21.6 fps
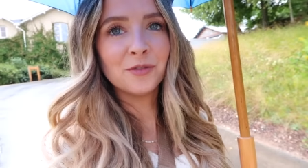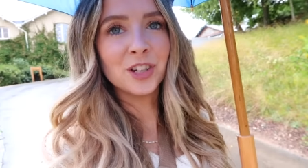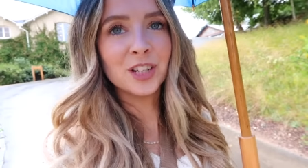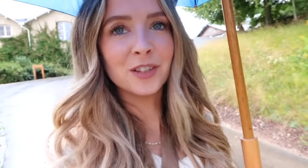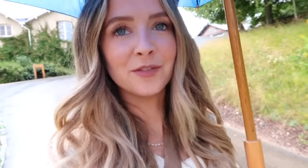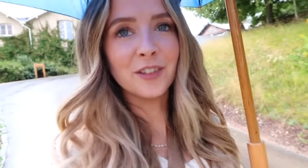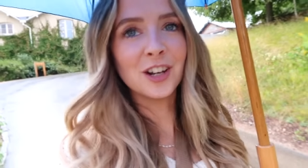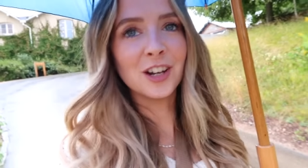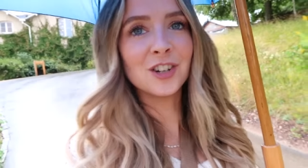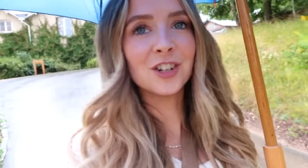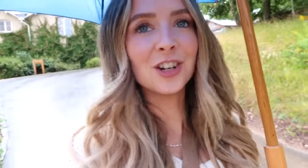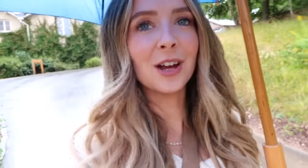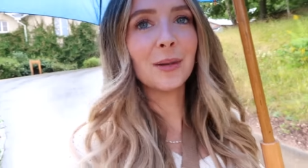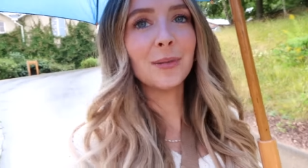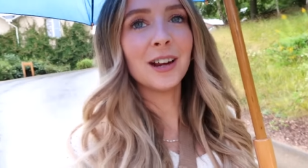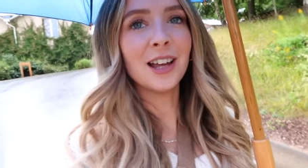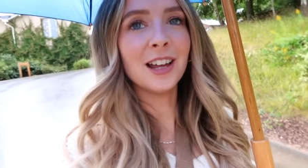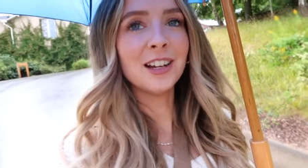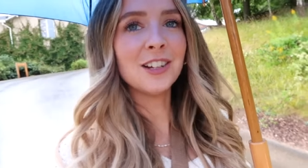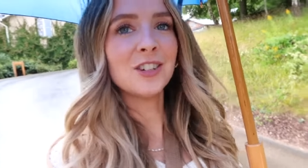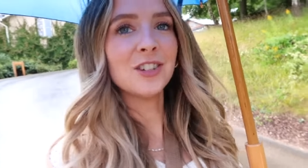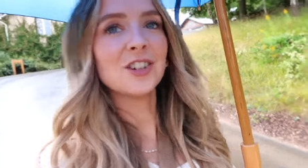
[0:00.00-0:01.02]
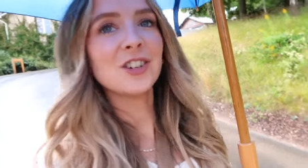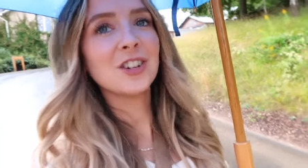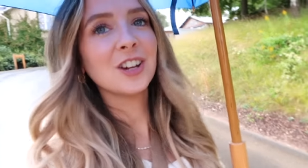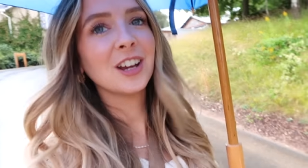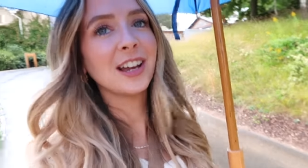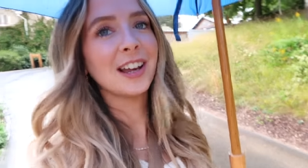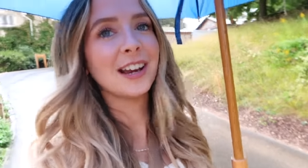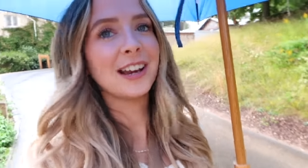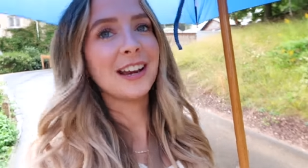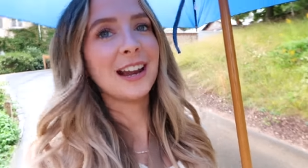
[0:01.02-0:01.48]
Just finished up lunch,
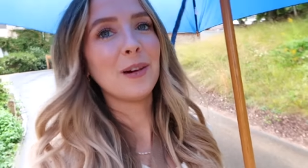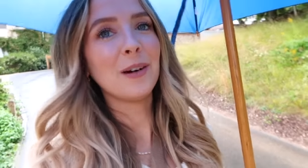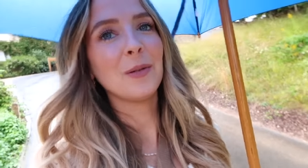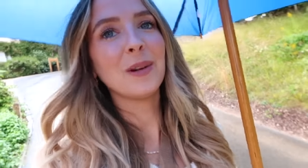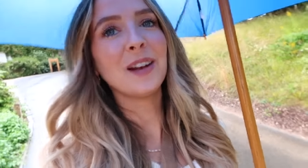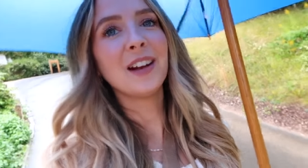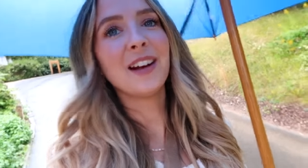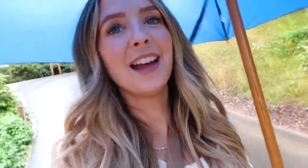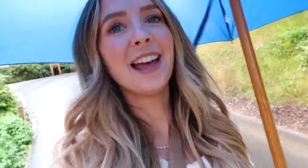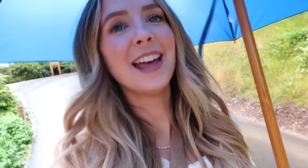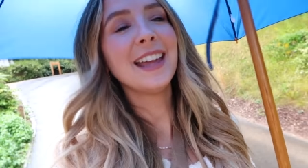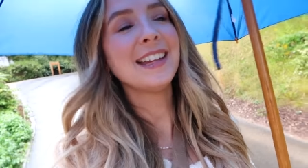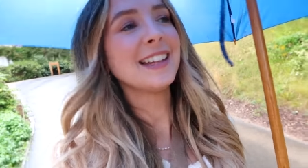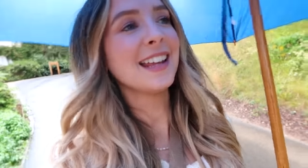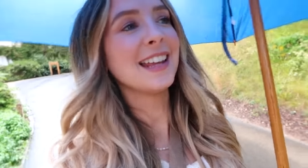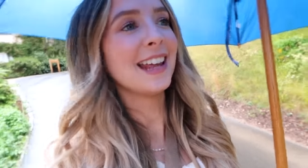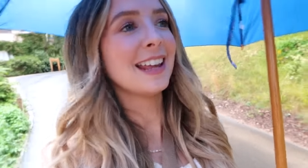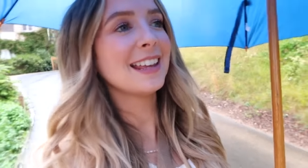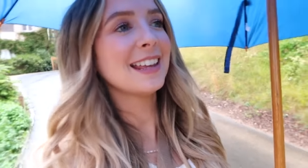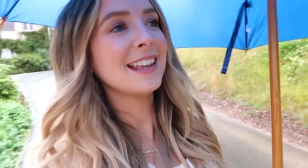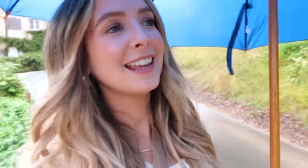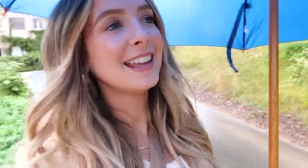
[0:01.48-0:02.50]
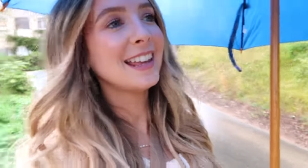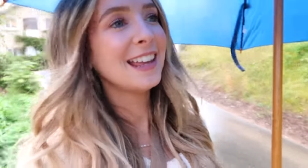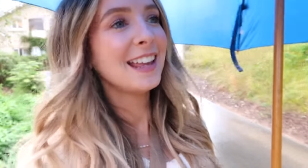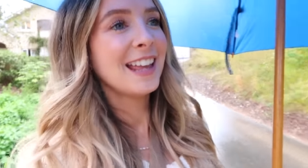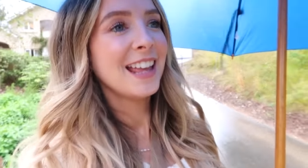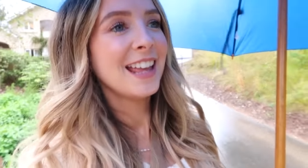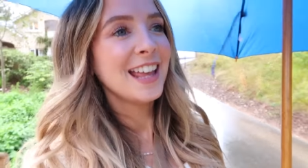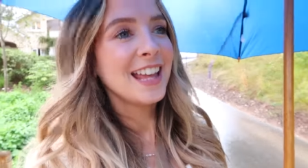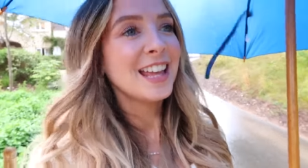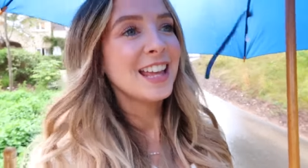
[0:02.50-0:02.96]
and now we are heading
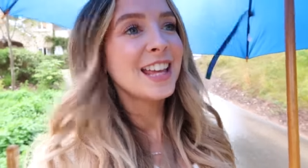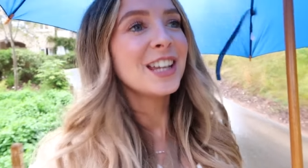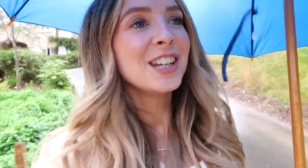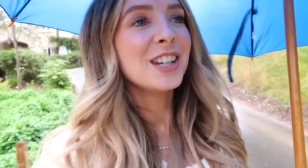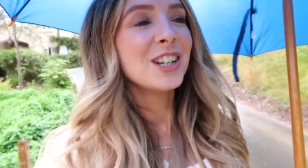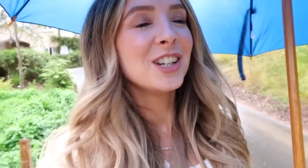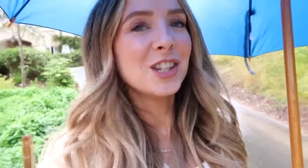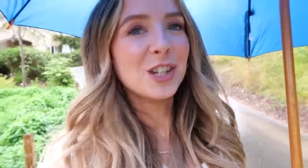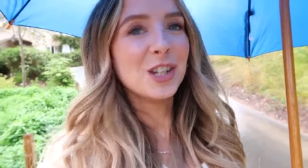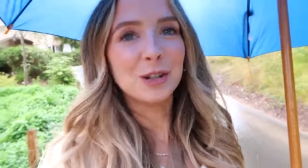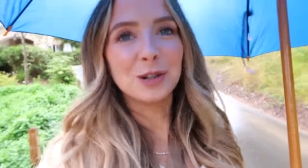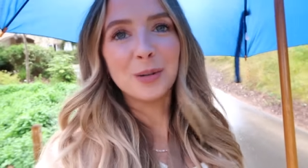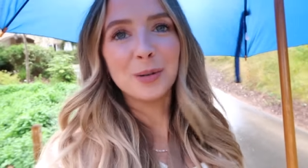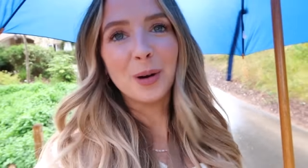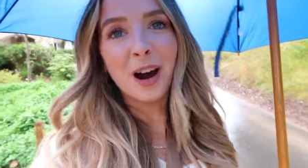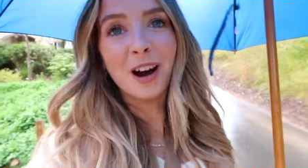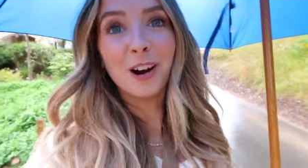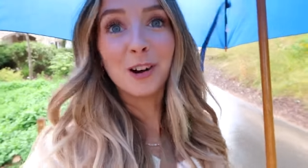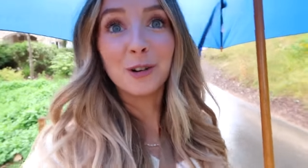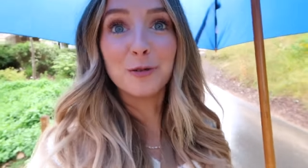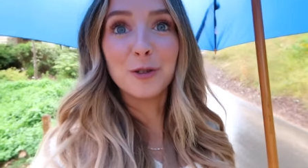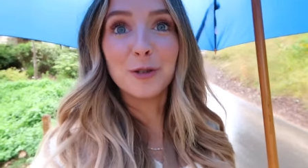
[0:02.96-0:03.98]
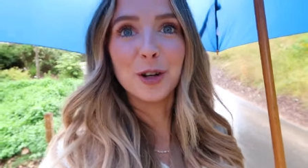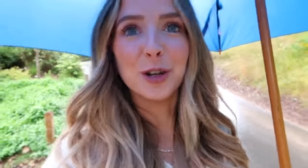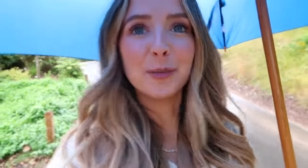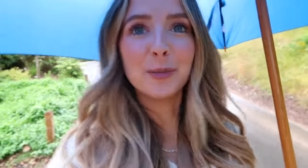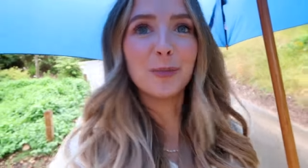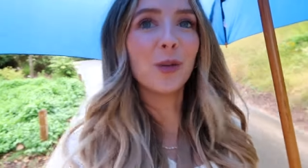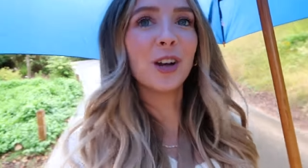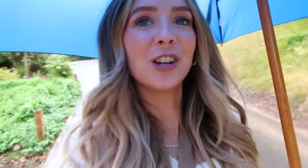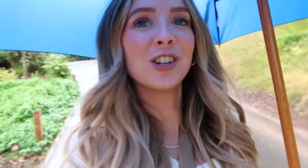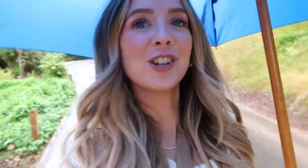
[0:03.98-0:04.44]
to our
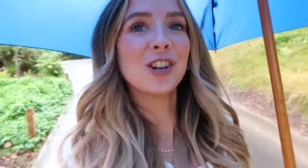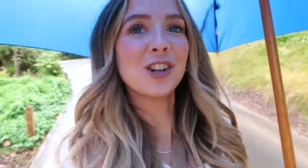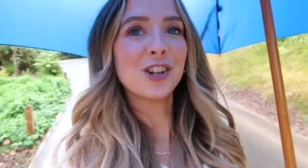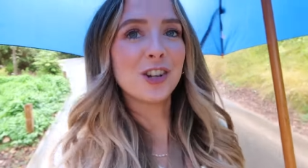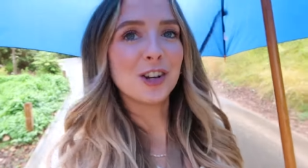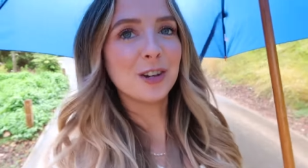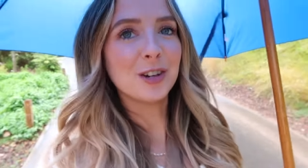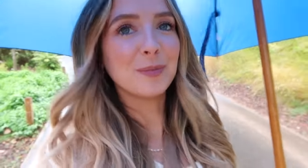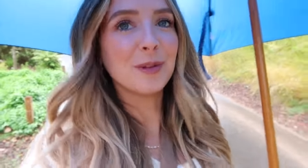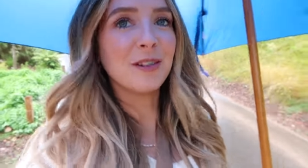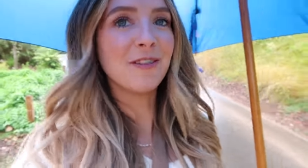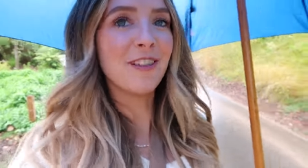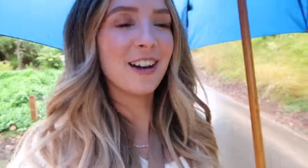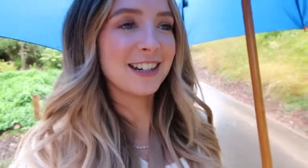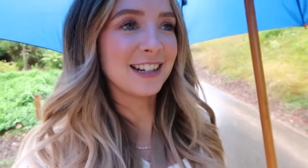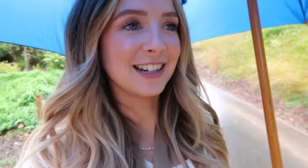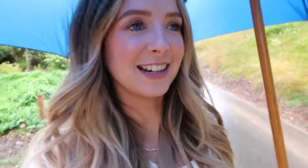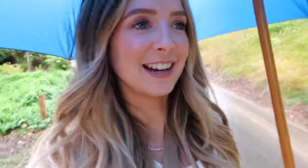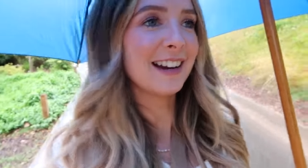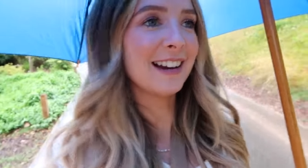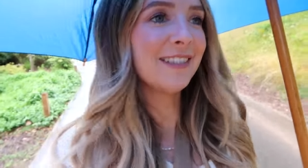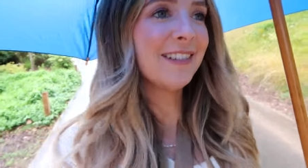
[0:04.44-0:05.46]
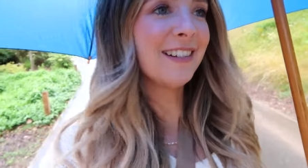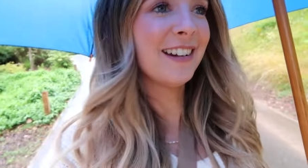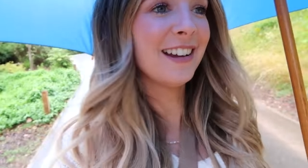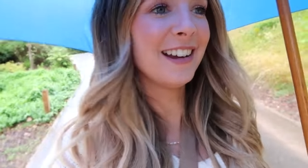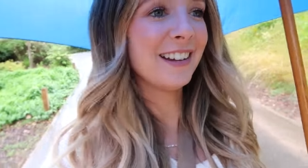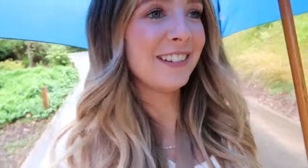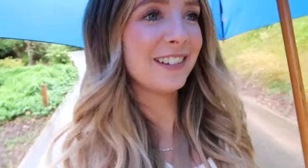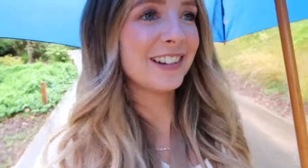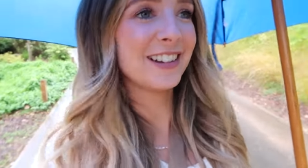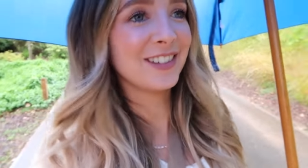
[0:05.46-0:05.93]
room, which should be ready now,
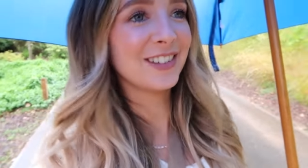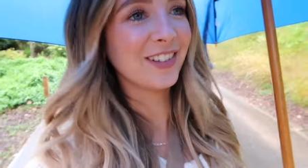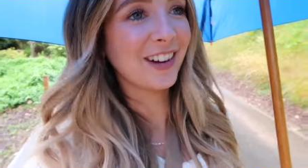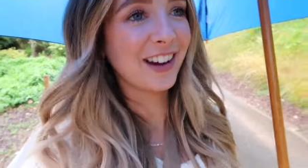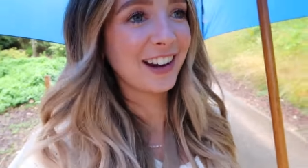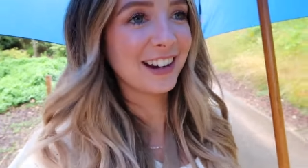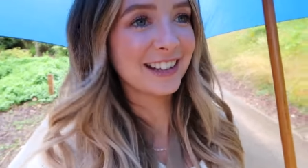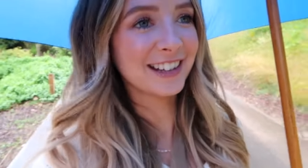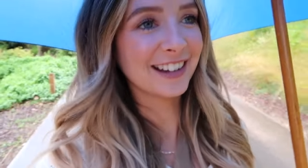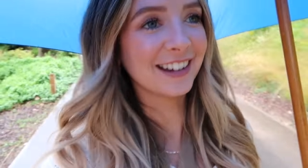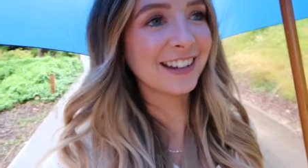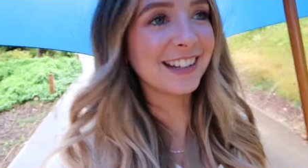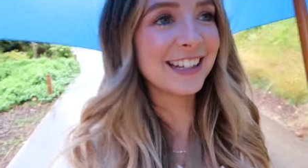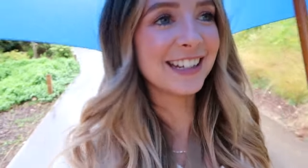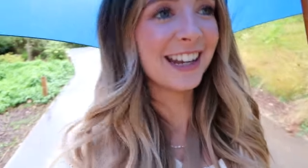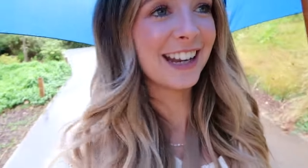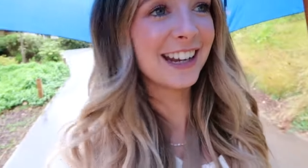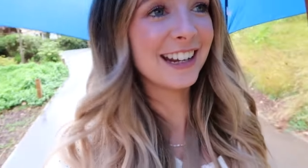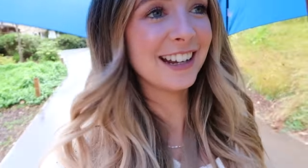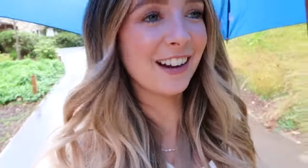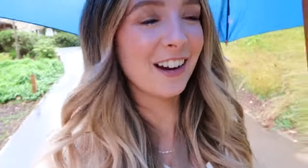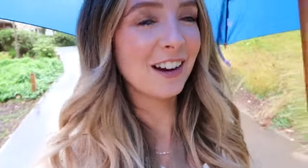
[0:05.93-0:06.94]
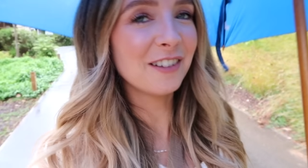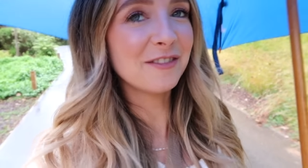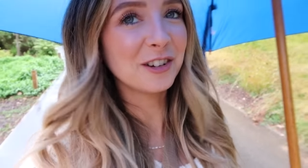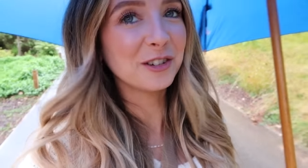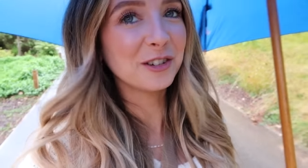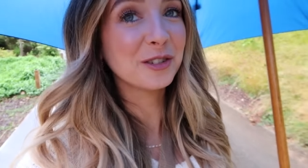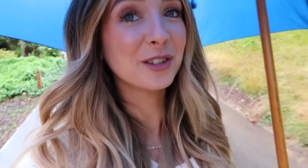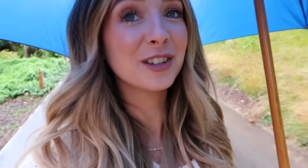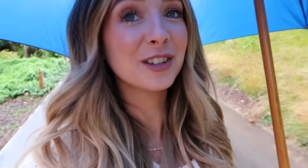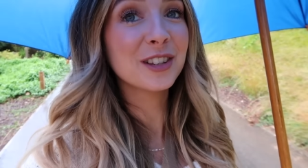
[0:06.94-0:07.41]
which is very exciting. I
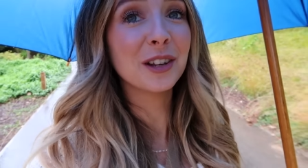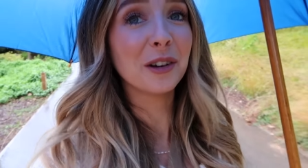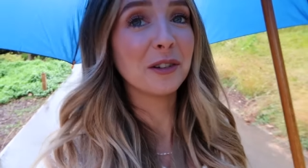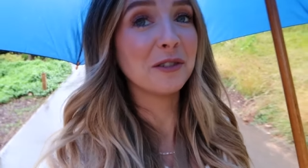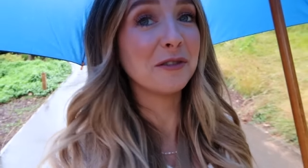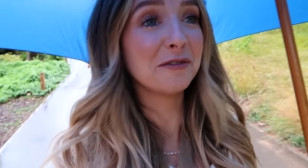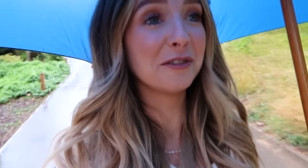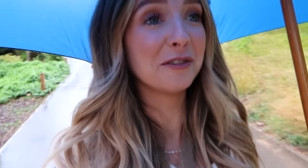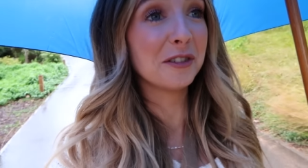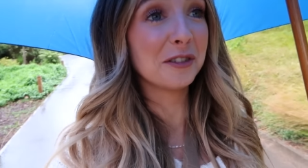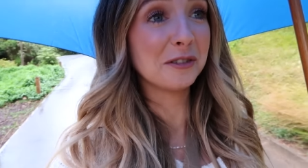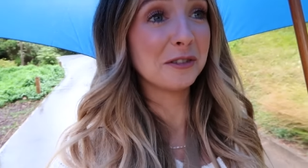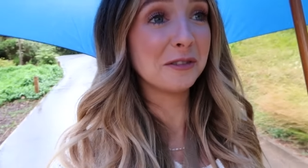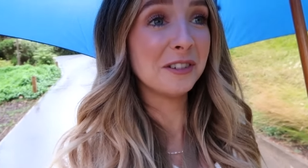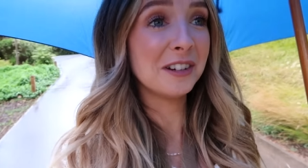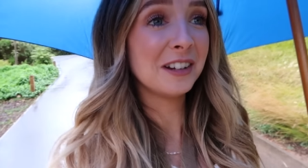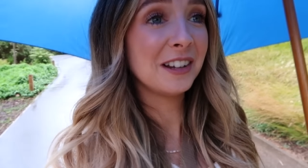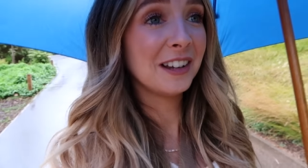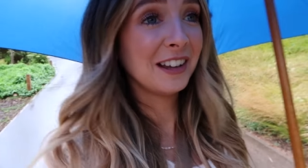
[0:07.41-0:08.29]
feel so full.